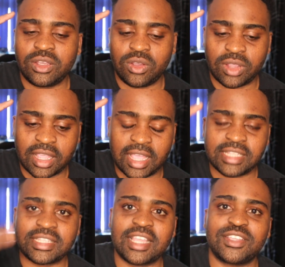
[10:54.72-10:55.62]
Okay, guys,
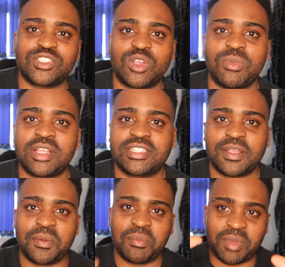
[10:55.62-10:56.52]
thank you so much.
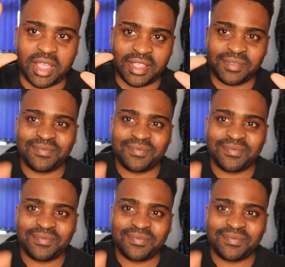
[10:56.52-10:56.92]
Bye.